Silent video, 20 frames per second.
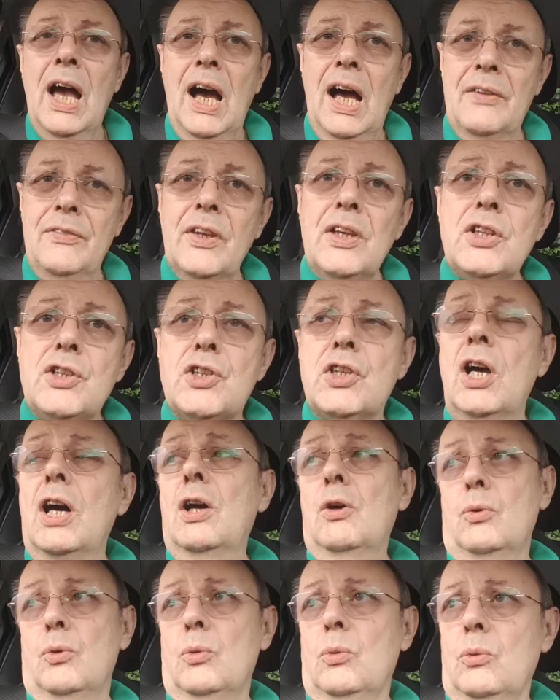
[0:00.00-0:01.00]
and they
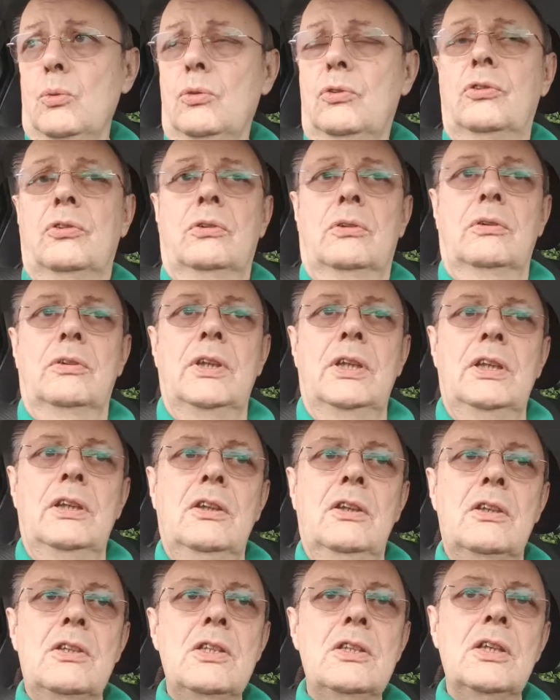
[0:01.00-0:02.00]
chose the
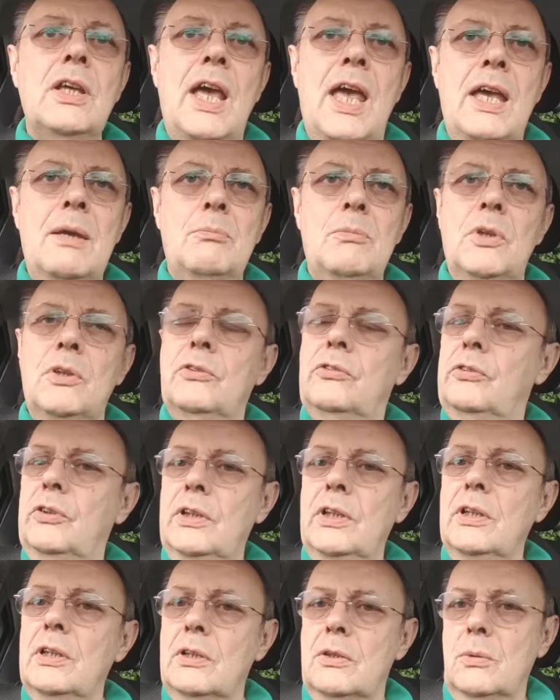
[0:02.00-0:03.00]
Hamlet
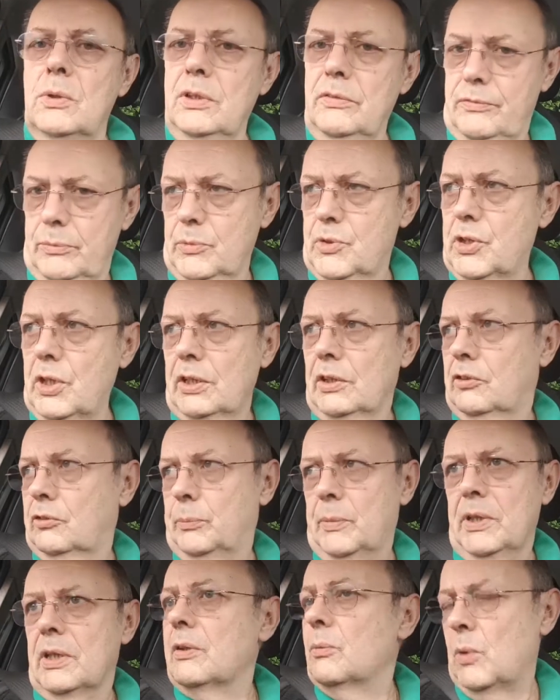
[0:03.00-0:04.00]
soliloquy from
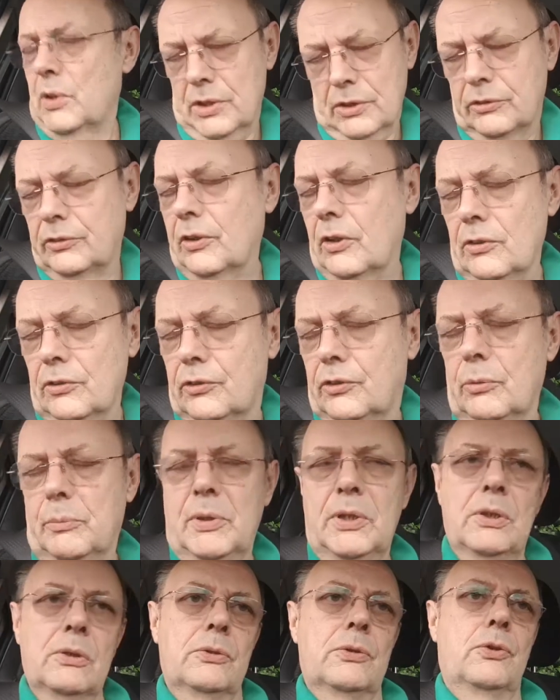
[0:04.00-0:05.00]
Shakespeare, the one that starts to
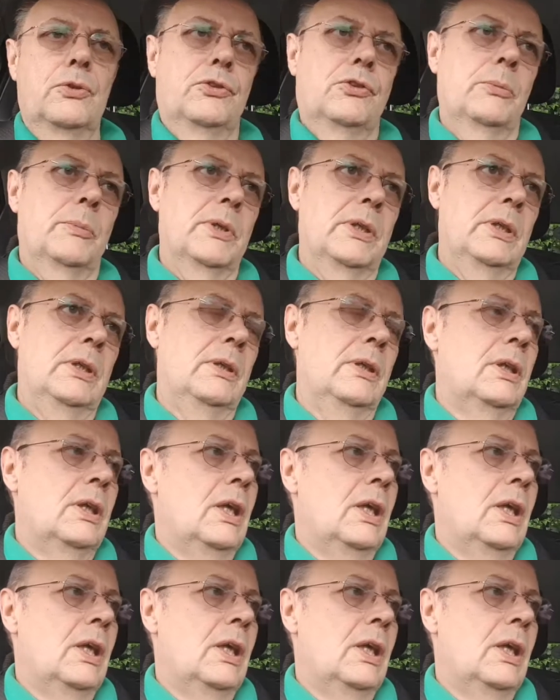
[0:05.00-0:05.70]
be or not to be.